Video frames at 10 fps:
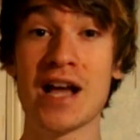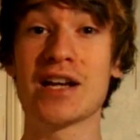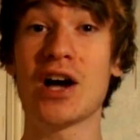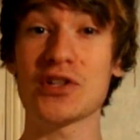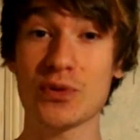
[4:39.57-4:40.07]

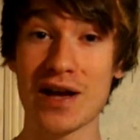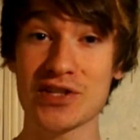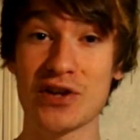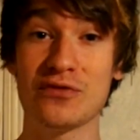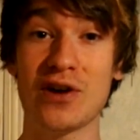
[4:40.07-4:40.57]
Got to
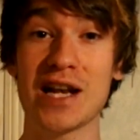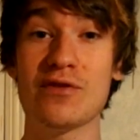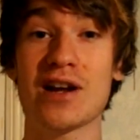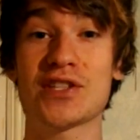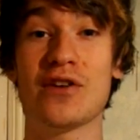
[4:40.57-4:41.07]
Asda and finally
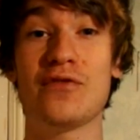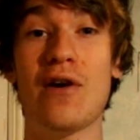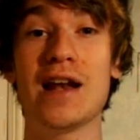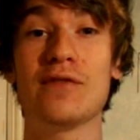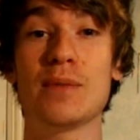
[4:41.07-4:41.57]
realised that a
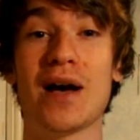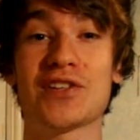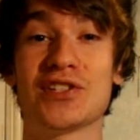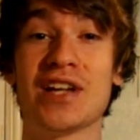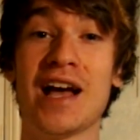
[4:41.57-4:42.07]
very lovely
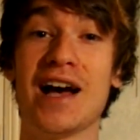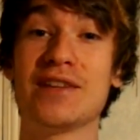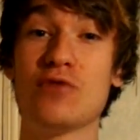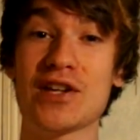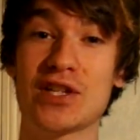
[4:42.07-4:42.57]
person
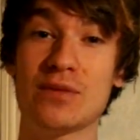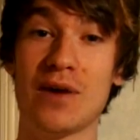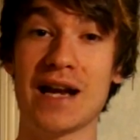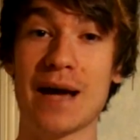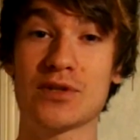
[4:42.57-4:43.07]
had rescued
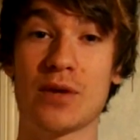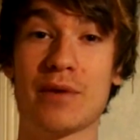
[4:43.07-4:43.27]
my laptop.